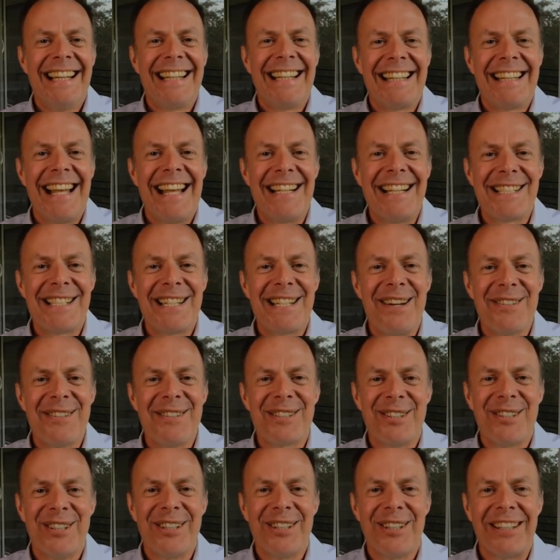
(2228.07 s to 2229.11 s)
That sounds
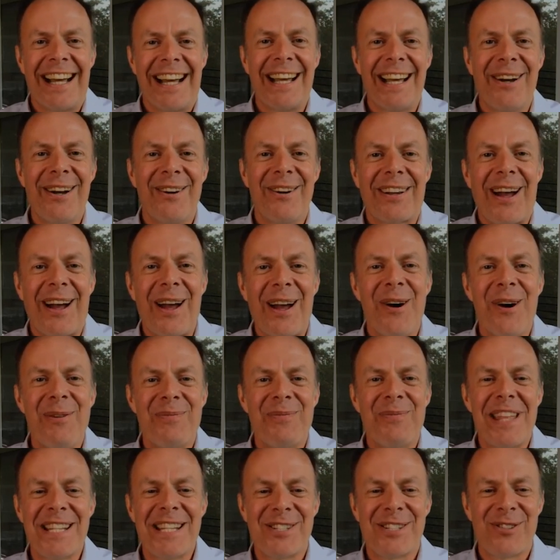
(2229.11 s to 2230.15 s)
good. I hope
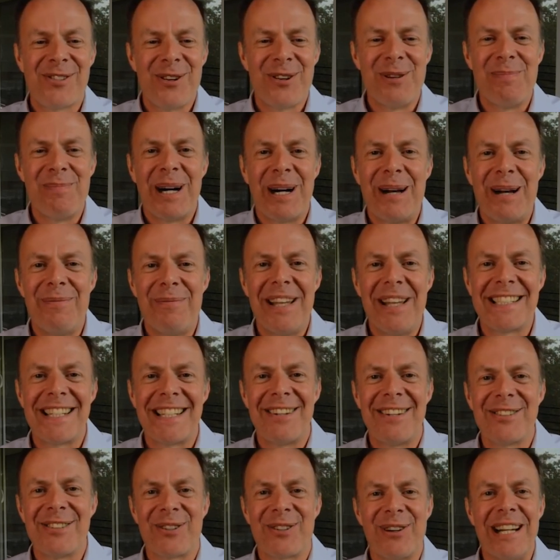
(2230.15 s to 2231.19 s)
that's true, Bob. That
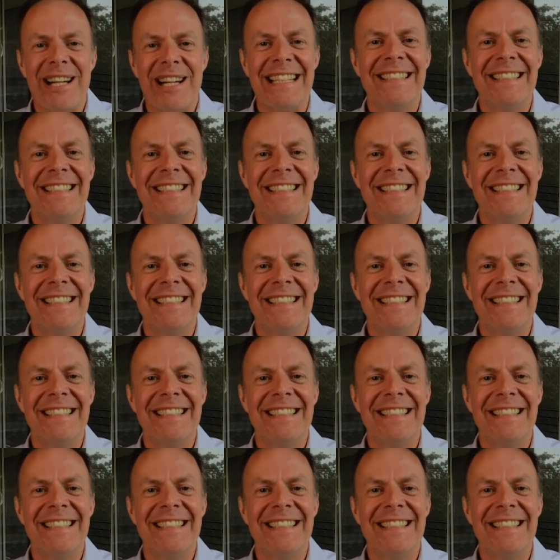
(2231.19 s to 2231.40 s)
sounds great.